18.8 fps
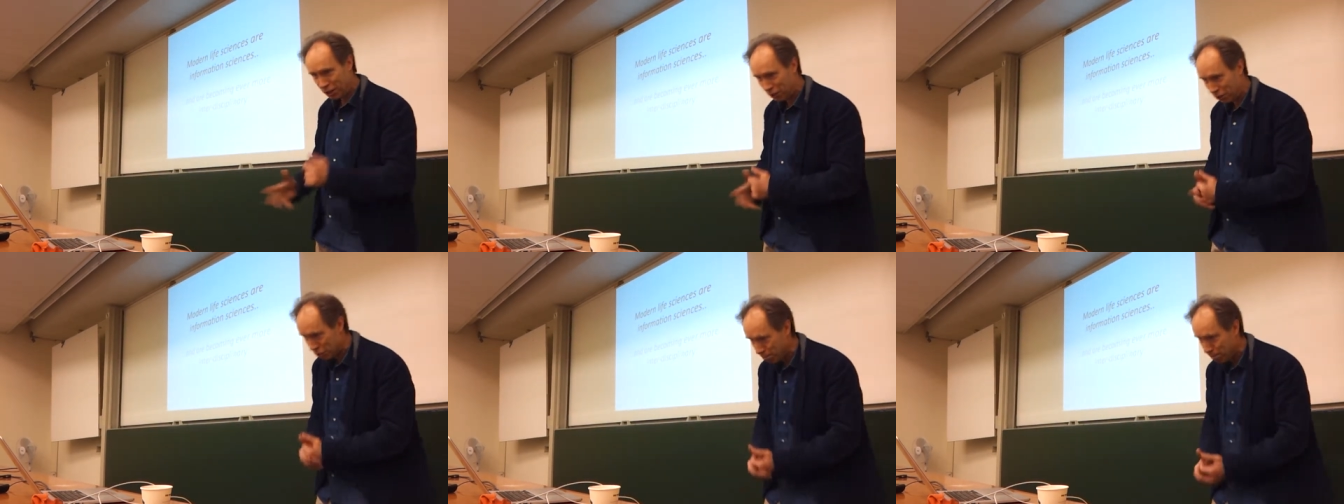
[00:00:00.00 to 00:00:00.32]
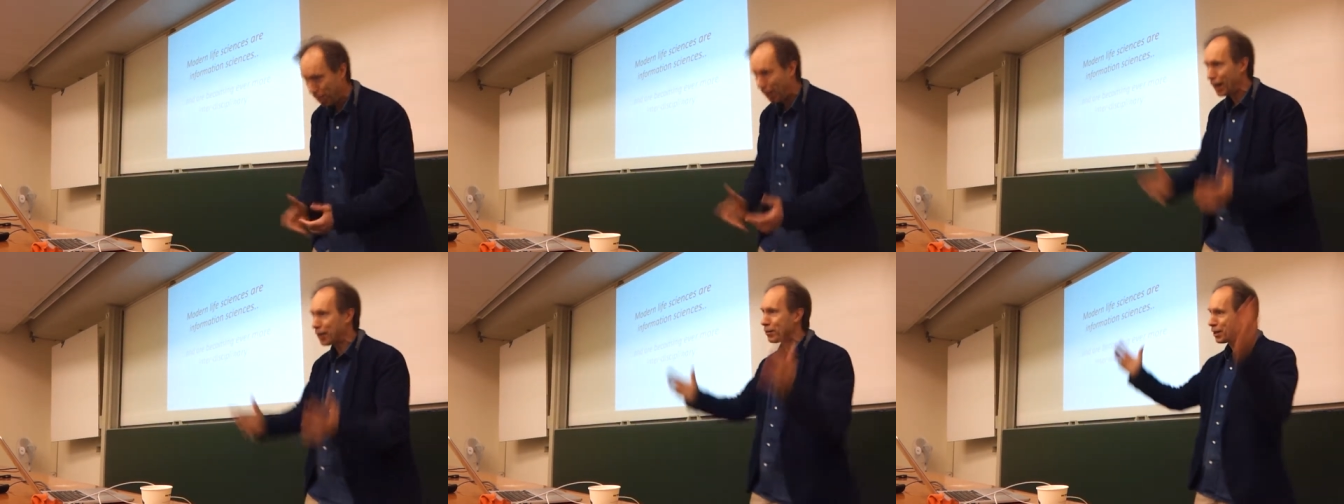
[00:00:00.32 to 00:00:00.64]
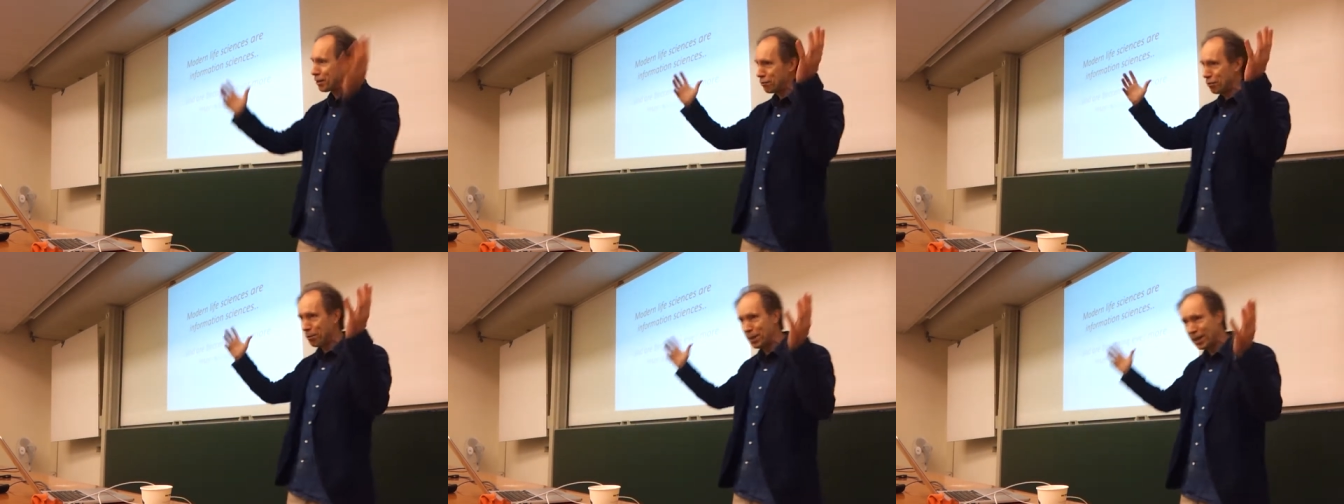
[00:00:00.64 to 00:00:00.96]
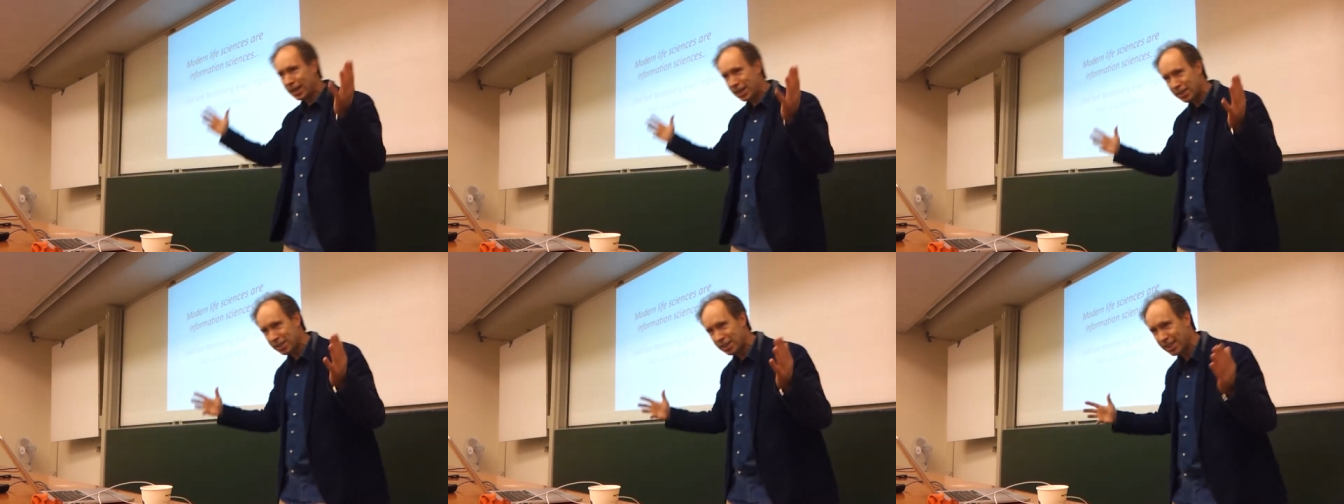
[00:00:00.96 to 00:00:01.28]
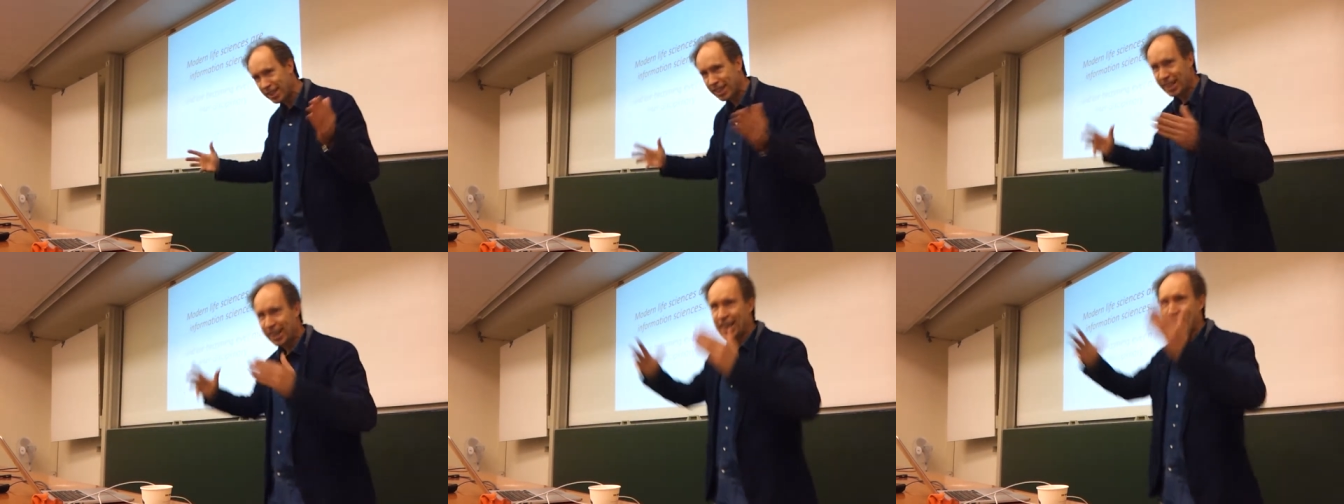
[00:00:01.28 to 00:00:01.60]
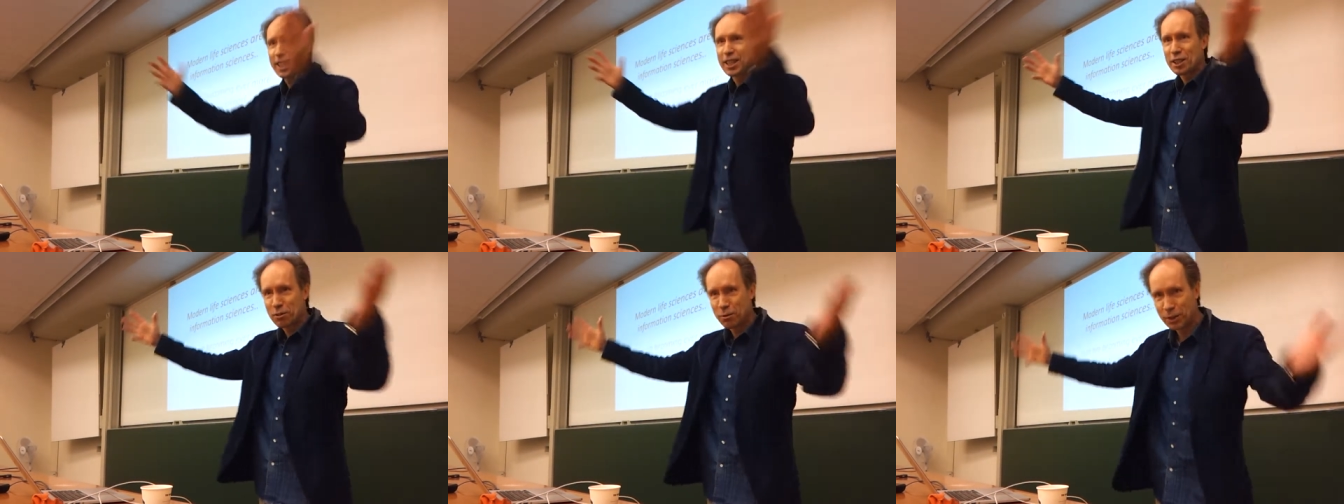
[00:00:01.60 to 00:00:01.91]
you know, is bioinformatics. At
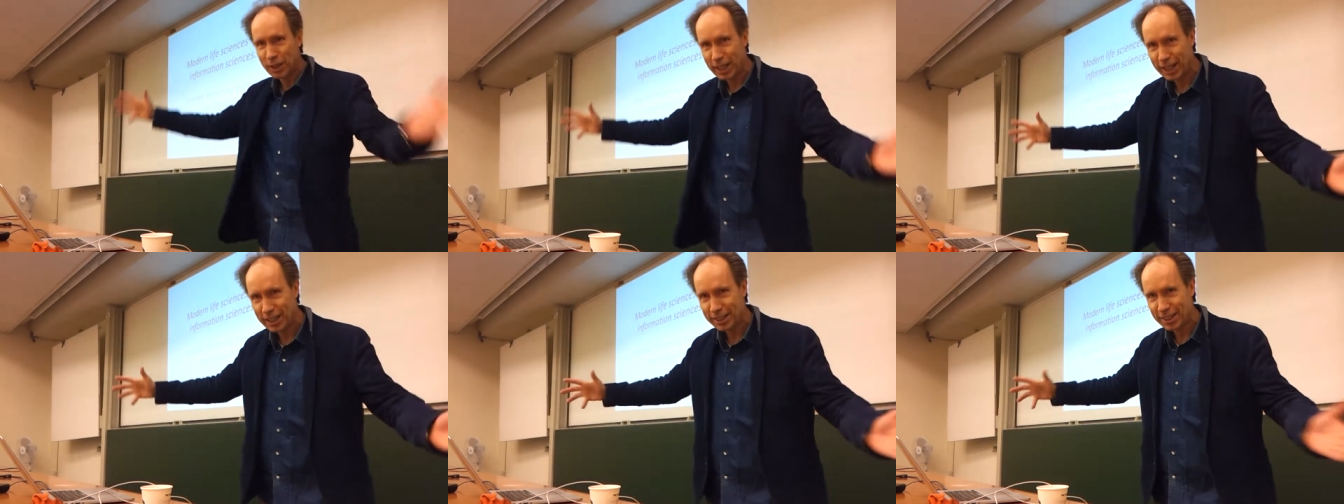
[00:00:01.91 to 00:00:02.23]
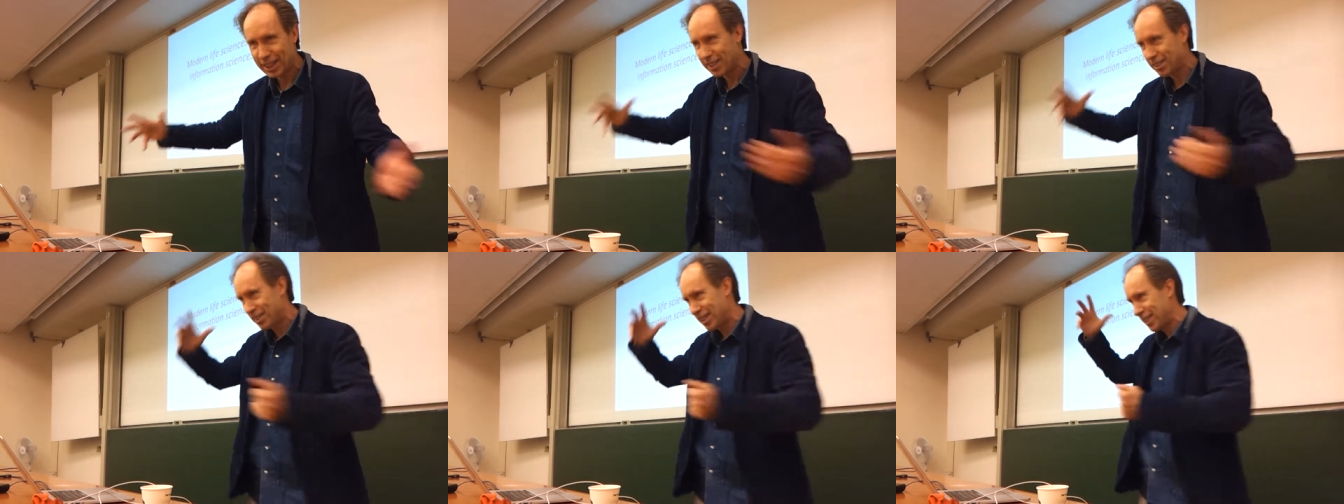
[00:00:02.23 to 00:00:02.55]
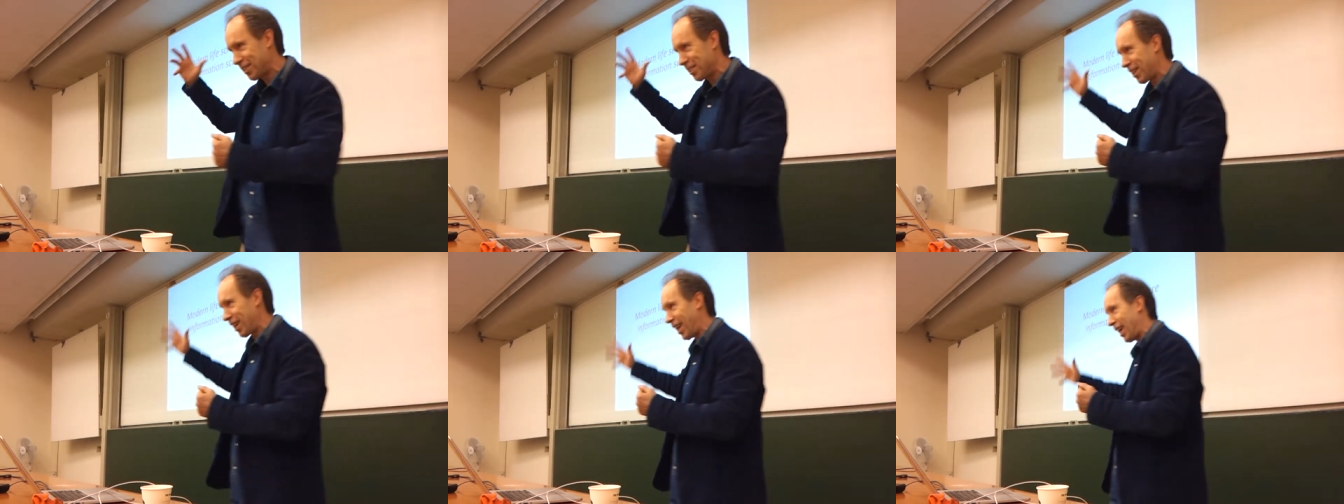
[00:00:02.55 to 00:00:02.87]
least we yell that since the